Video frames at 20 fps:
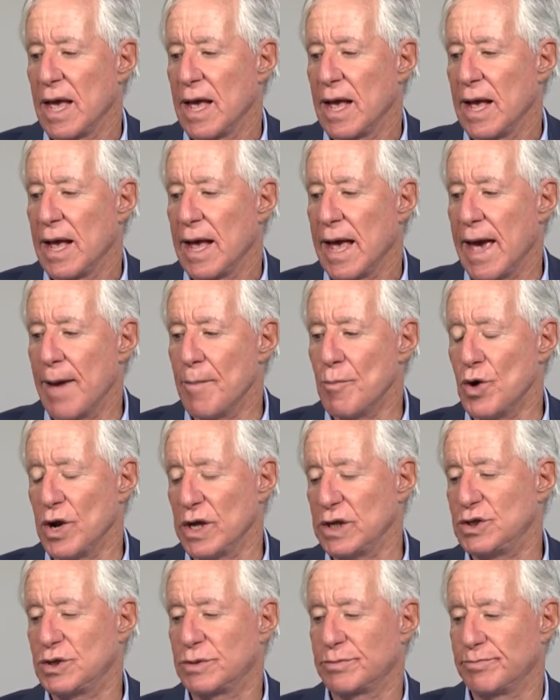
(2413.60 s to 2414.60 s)

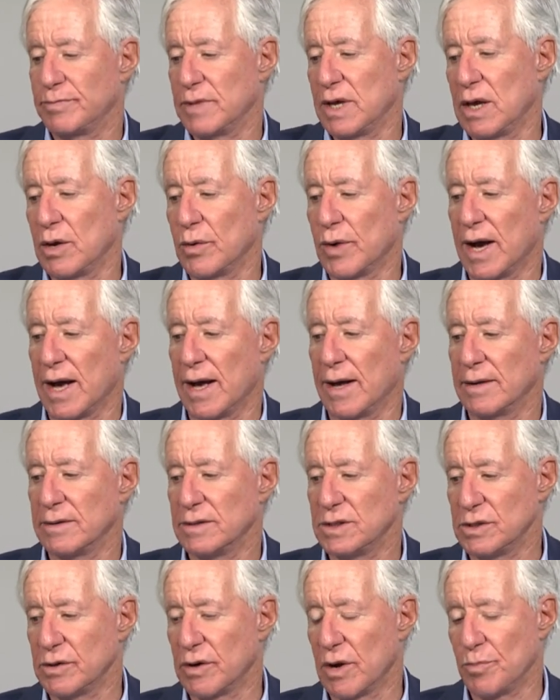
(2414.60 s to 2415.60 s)
Hemorrhage, there you are,
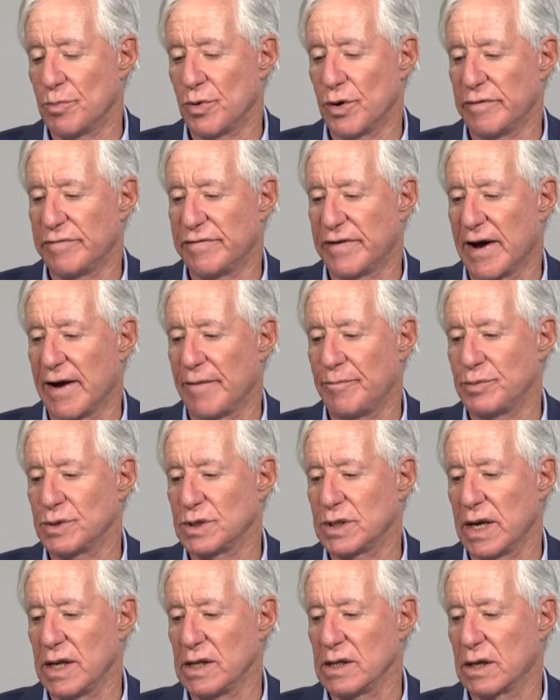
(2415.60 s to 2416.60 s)

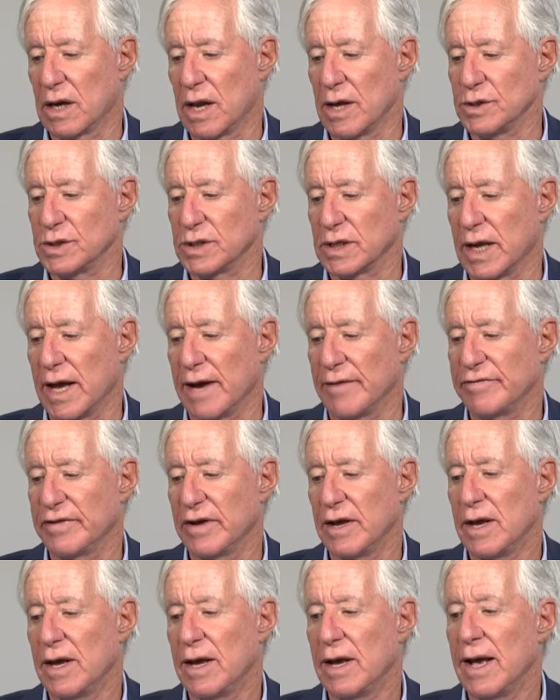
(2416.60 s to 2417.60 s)
0.5%, close enough.
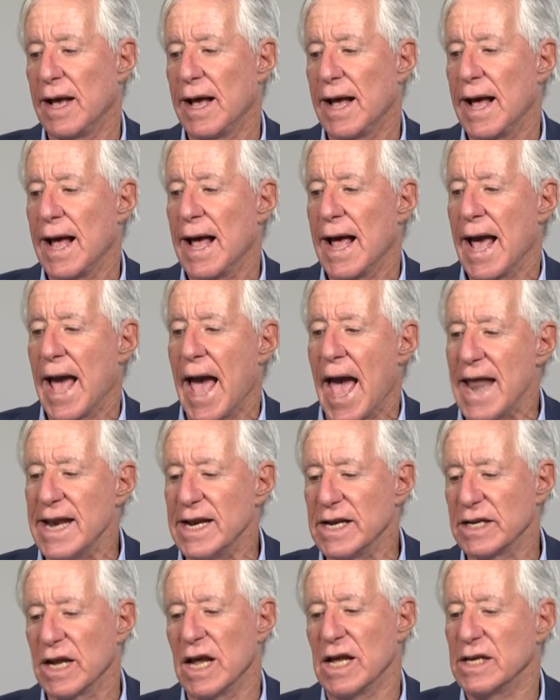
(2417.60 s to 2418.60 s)

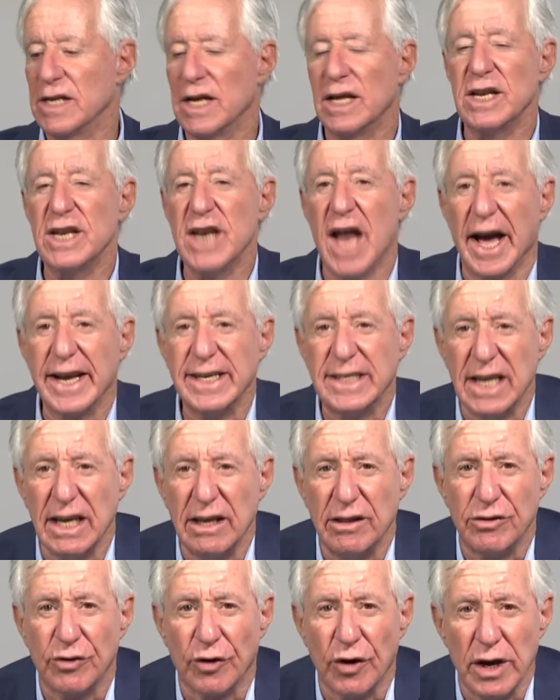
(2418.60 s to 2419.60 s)
And
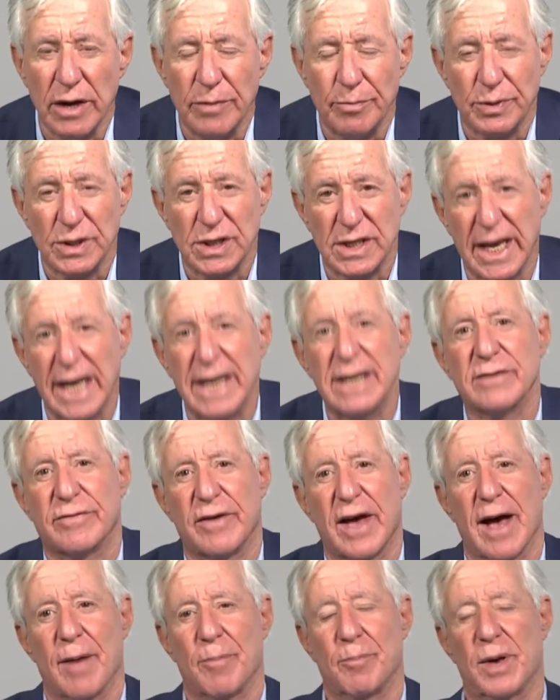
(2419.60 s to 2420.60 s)
93% of
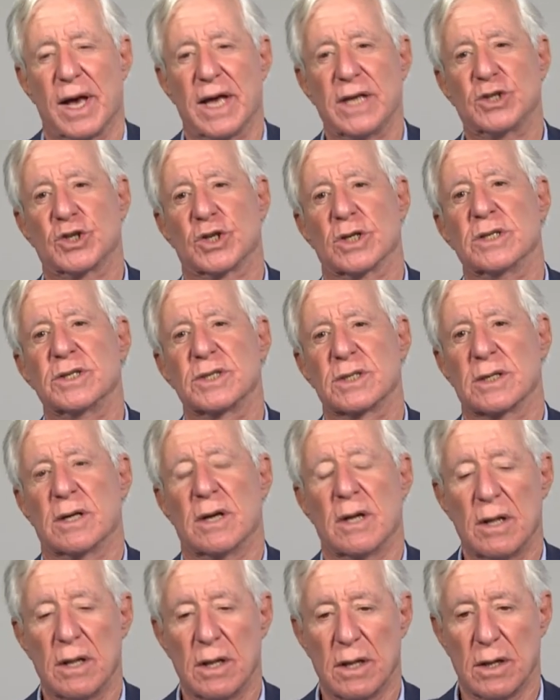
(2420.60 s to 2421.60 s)
our patients
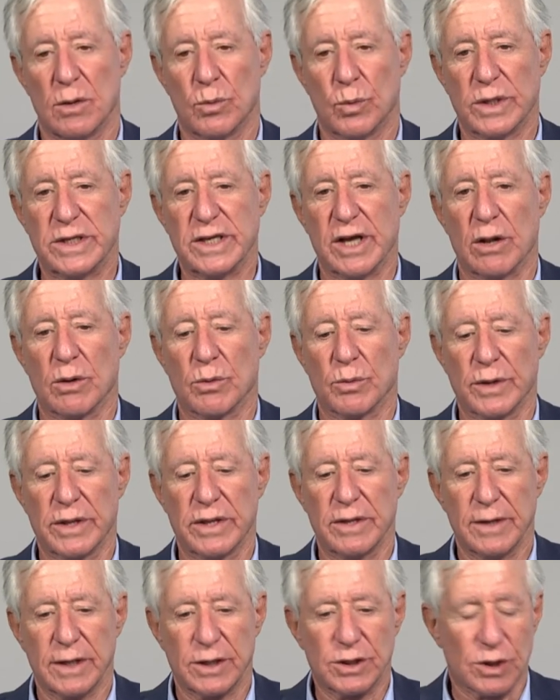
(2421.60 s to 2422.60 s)
were dealt with,
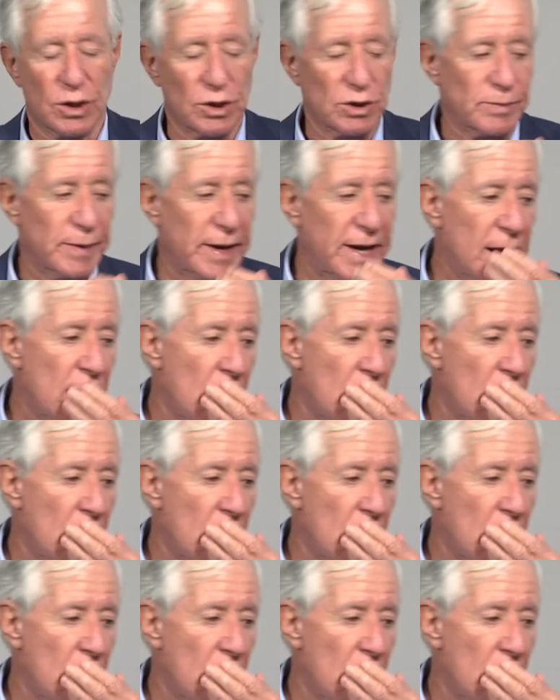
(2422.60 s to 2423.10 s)
excuse me,